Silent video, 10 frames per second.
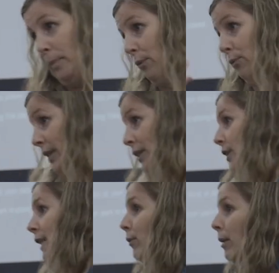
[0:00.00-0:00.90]
to be
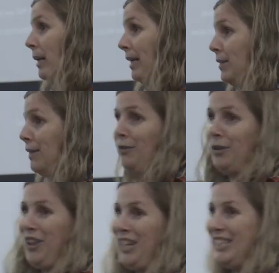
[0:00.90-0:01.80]
literally a repeat of several
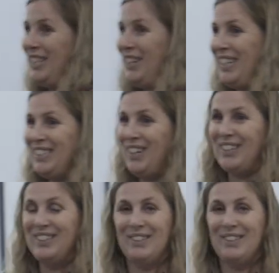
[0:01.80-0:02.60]
of the things that you guys saw